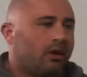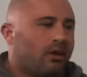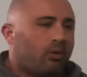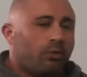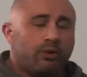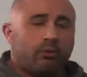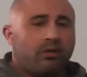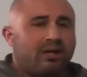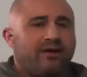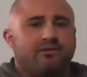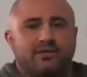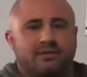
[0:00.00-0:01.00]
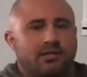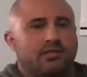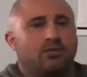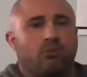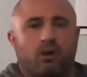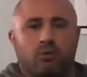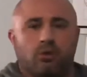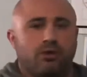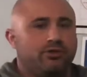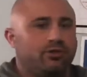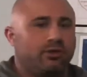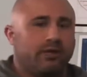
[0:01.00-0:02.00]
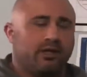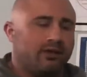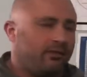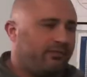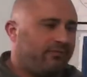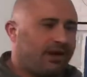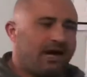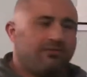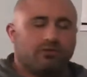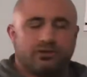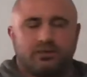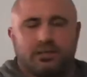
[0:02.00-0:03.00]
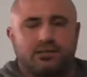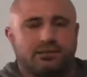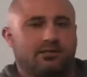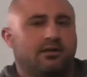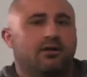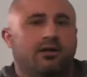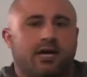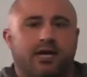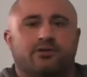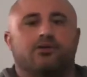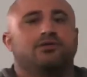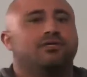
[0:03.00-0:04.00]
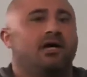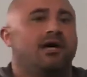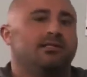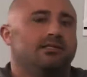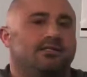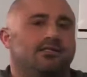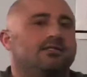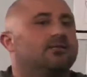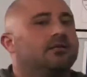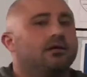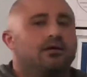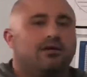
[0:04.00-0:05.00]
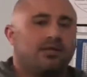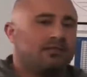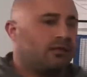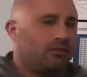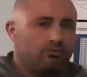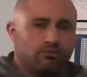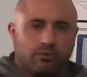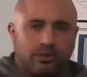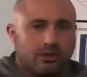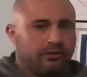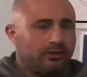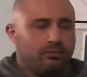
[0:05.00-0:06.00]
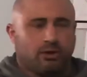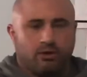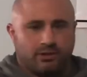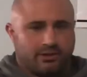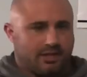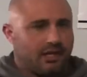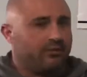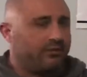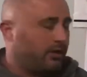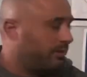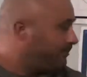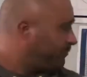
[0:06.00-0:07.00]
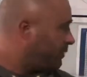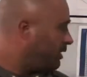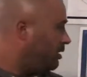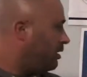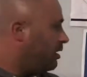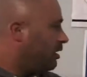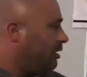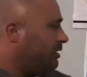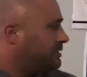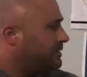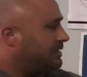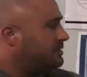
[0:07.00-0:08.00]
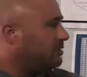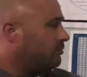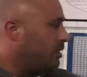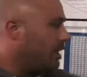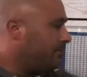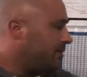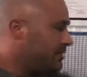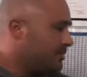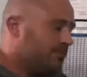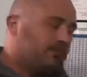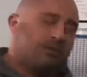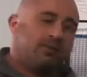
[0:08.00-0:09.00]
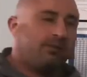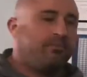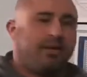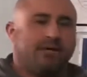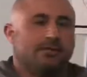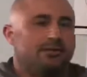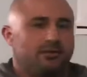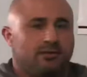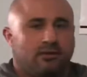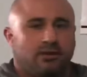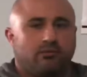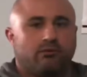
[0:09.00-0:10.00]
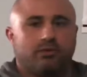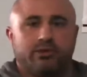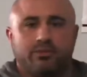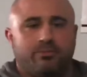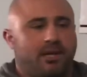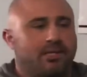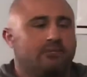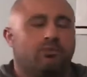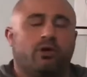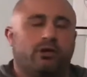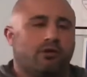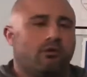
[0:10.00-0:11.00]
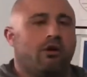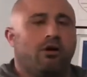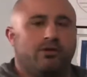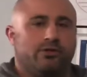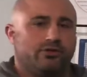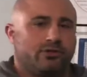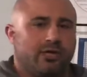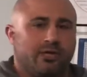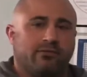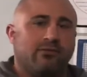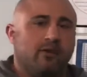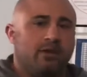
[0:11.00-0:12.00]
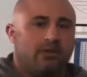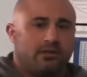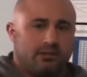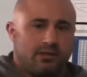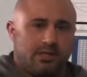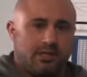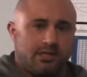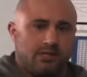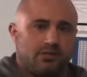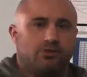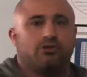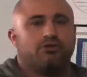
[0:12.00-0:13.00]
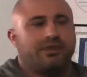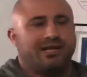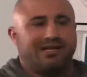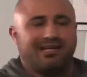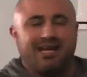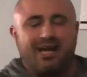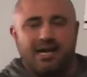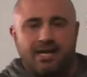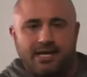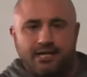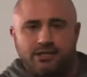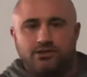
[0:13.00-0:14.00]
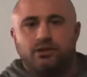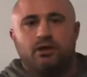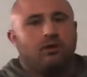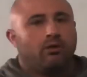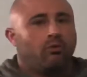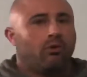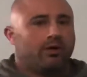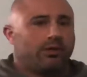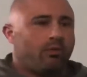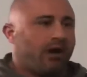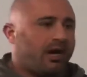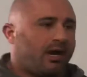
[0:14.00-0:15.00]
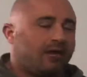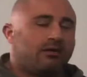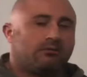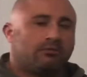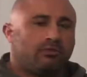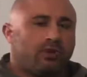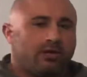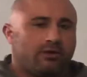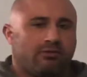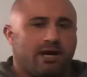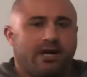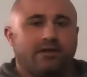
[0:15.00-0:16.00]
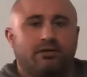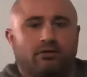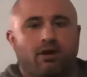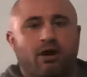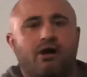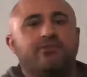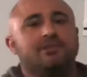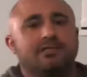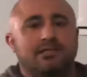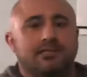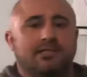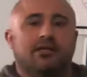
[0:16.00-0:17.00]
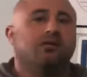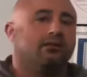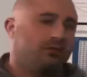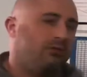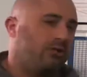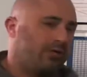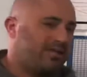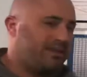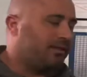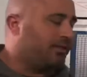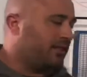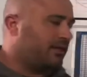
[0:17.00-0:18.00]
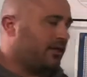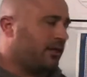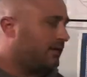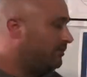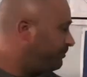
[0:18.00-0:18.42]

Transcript: We don't want to have a session where we're doing 5 or 6 exercises. That's going to really burn us out there. Sets and reps. Depends. It really depends where you are in your training stage, your training age, where you're at in your off season, or anything like that.